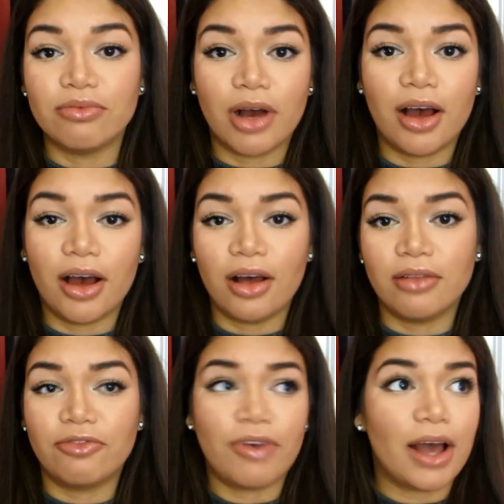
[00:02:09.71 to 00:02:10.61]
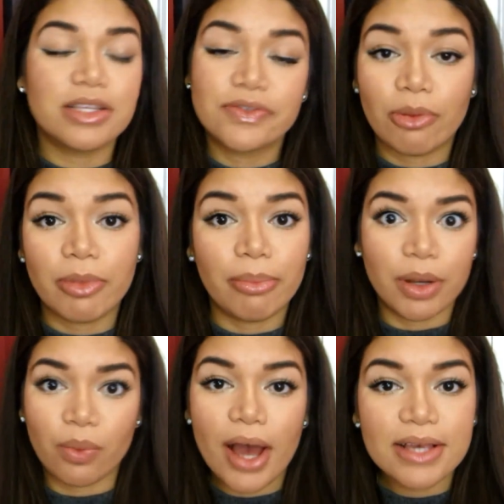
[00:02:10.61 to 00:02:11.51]
files from the
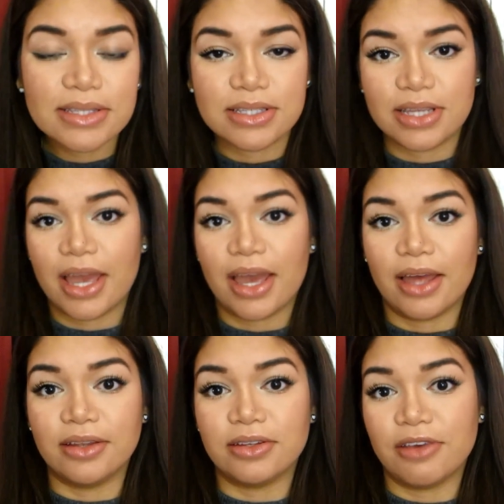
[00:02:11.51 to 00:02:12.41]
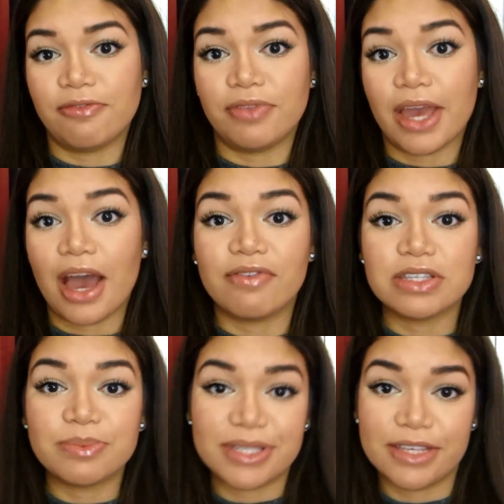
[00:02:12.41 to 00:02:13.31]
Midwest, and if they have a
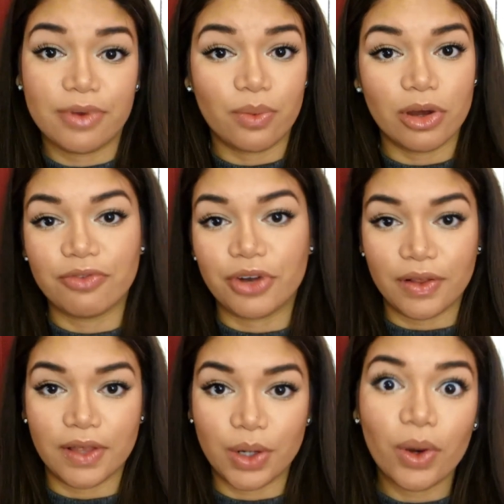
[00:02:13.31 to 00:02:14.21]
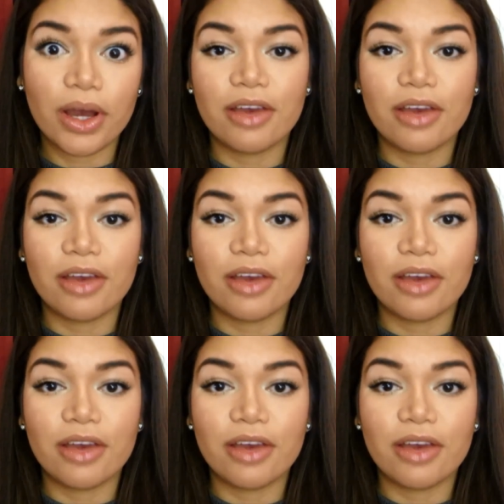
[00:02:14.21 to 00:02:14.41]
specific one for Illinois,